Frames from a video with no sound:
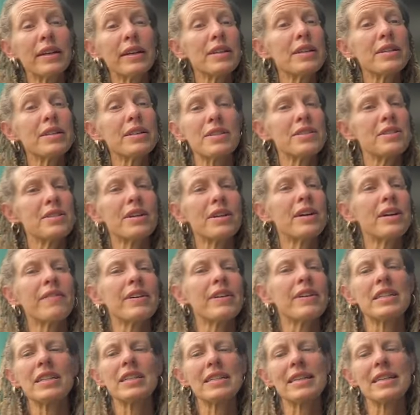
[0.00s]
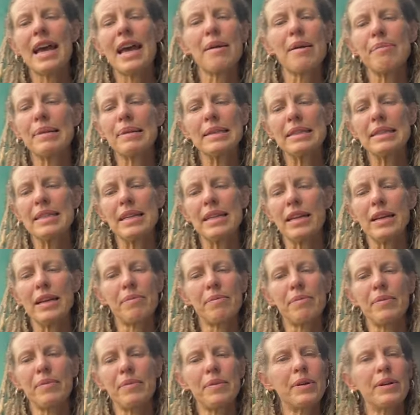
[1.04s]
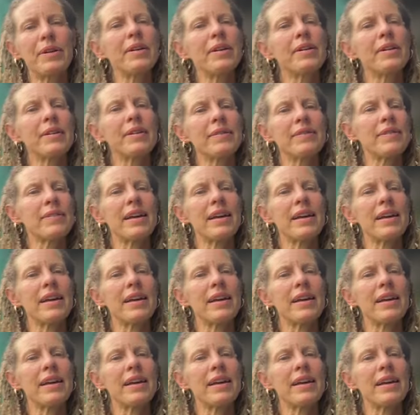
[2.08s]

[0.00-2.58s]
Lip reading: to serve. It just happens that I'm more